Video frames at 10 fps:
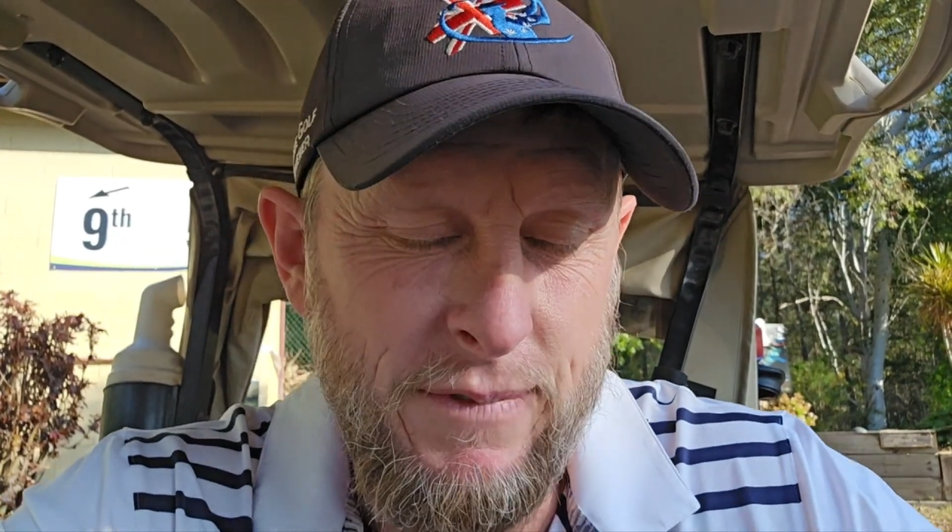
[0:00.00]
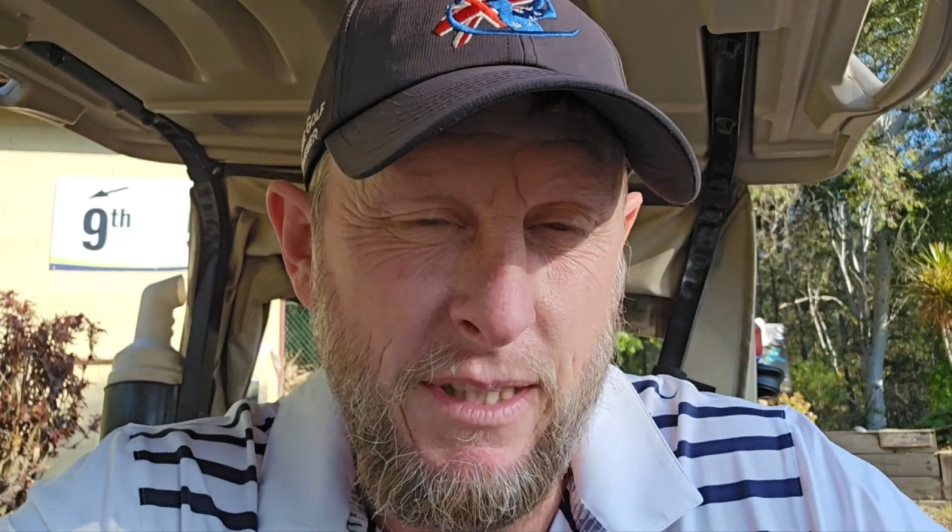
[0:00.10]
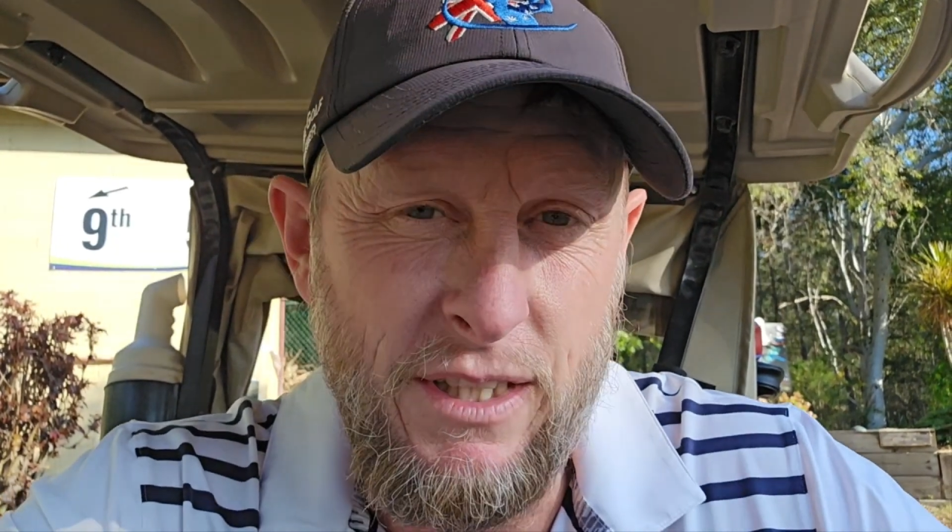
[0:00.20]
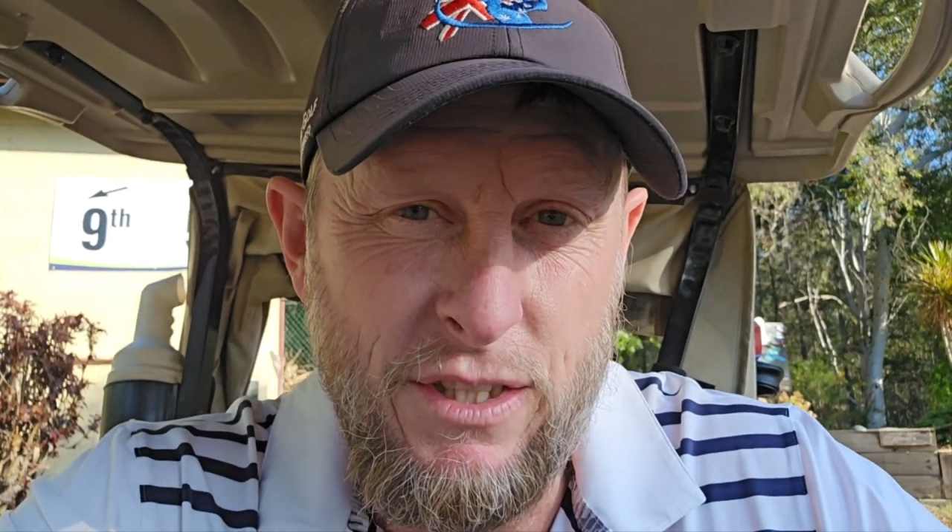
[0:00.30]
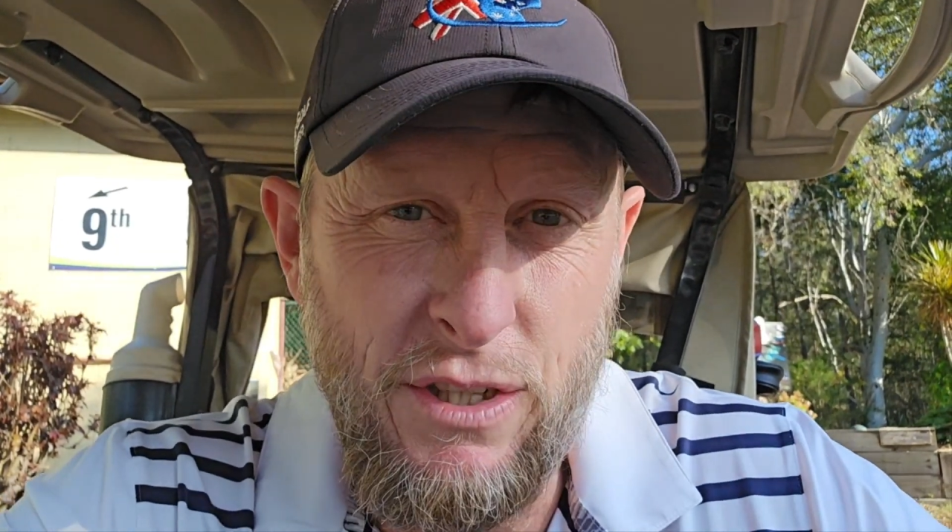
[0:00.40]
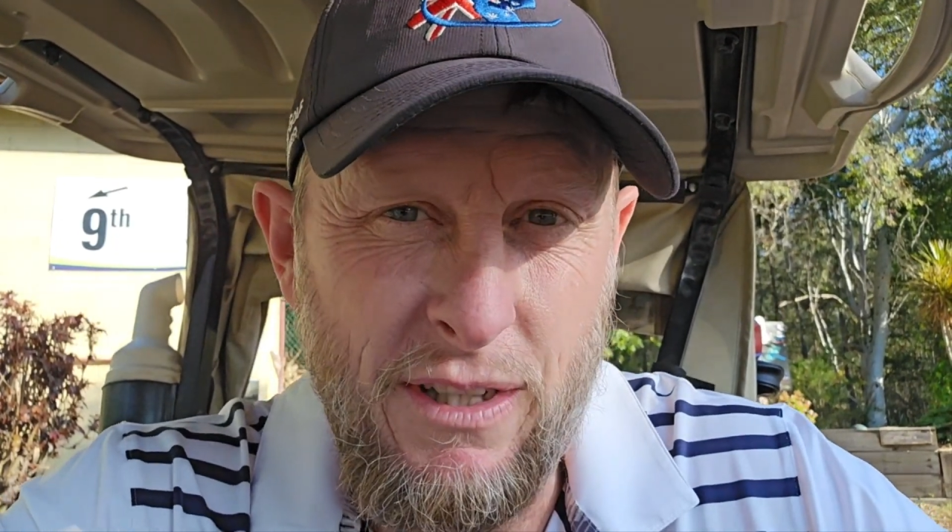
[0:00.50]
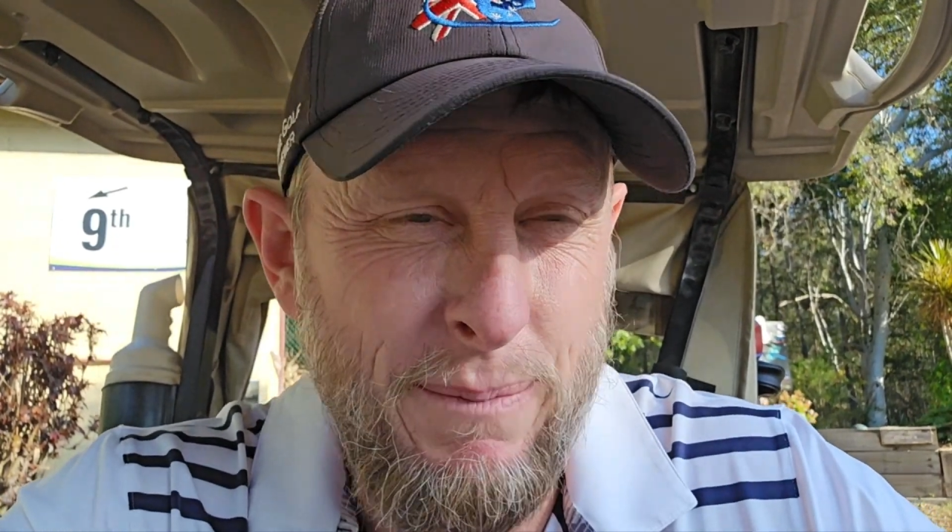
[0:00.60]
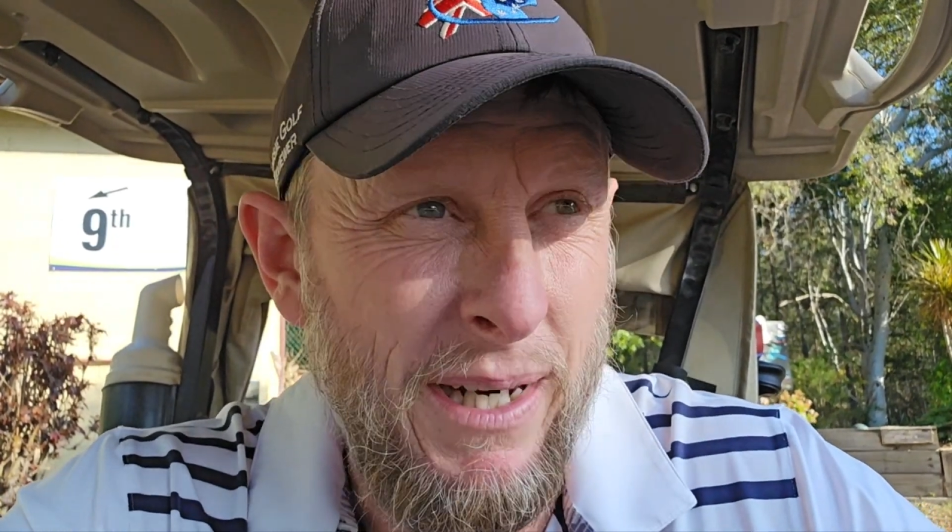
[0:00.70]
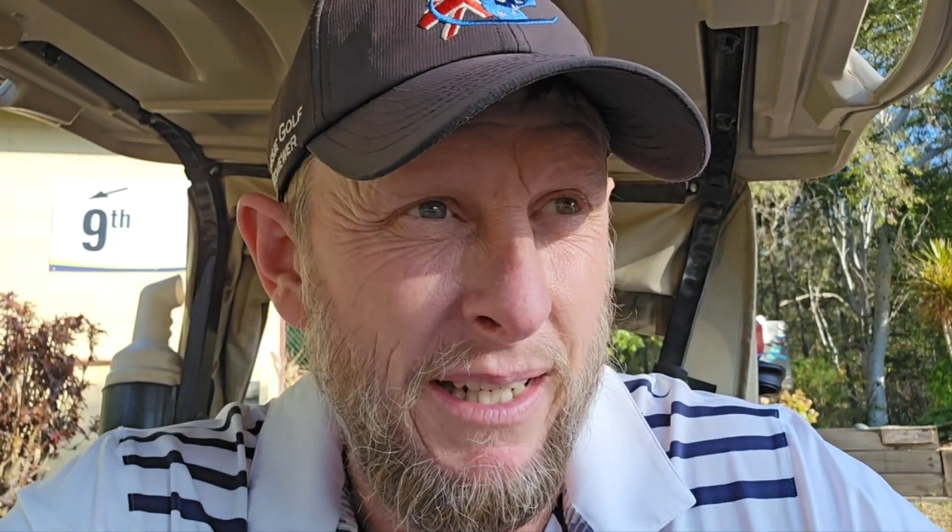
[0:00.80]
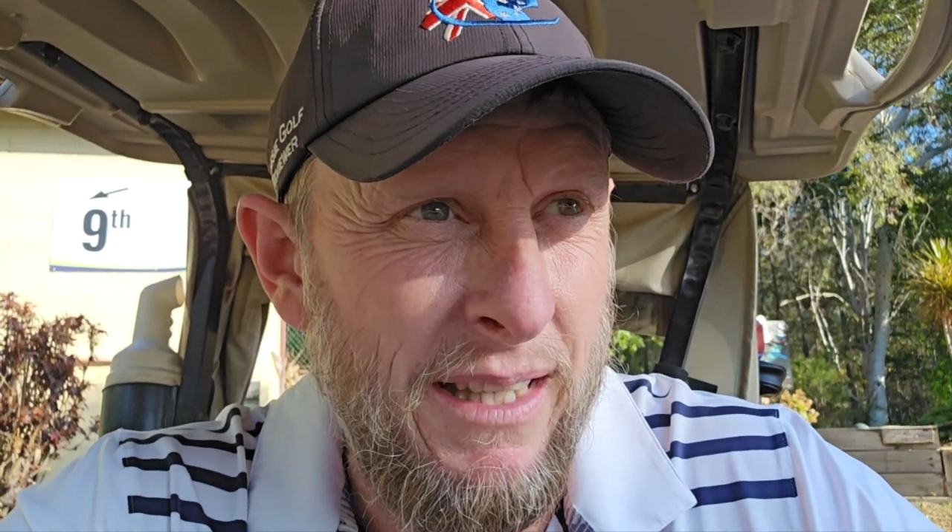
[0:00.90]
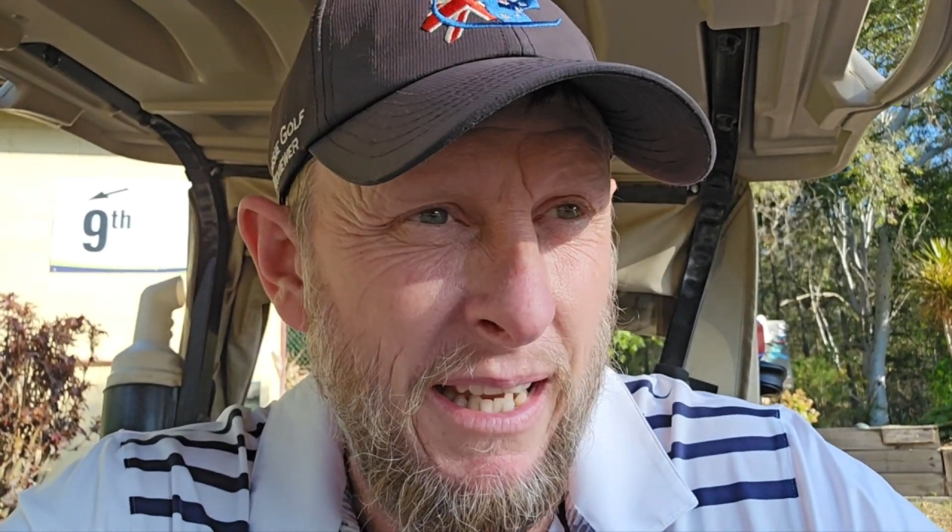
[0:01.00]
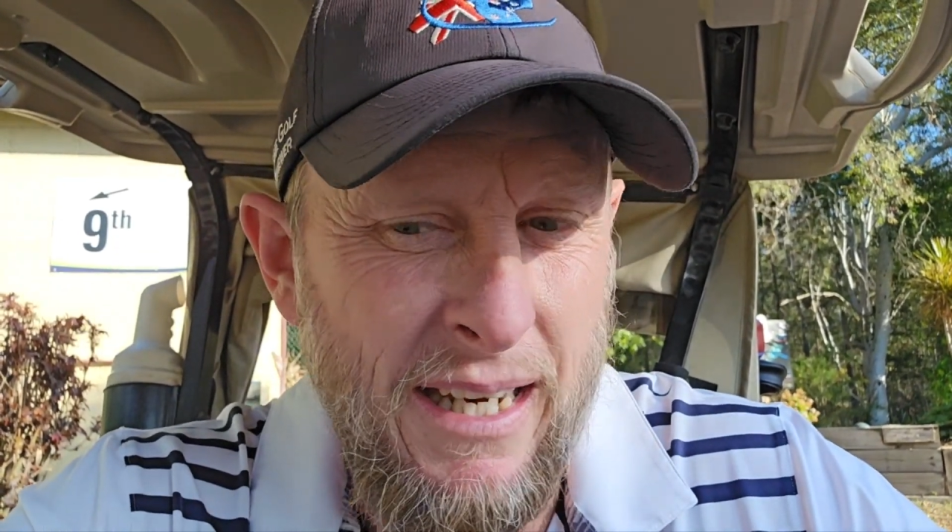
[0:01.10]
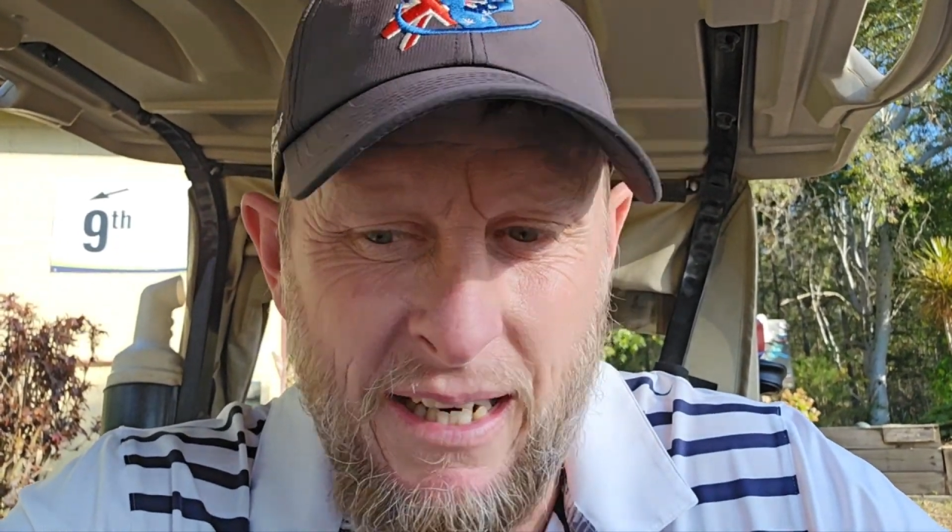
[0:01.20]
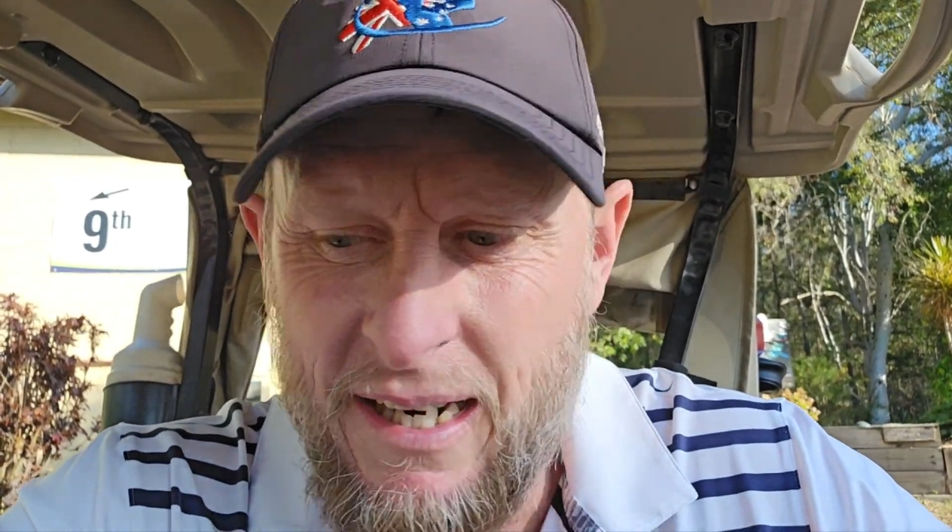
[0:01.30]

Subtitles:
And you're certainly buggered there.